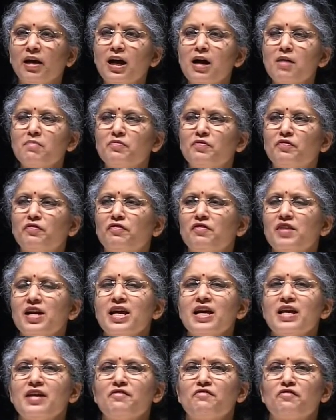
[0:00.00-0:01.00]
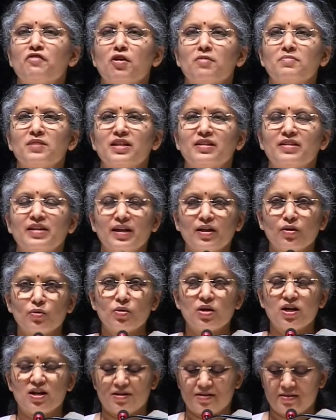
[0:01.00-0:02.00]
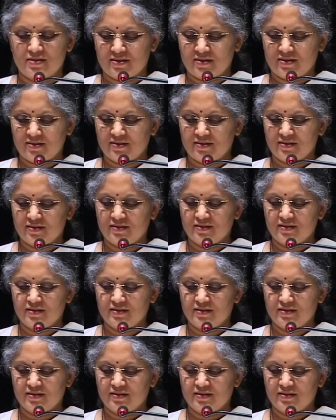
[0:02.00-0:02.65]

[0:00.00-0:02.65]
become free from the three gunas.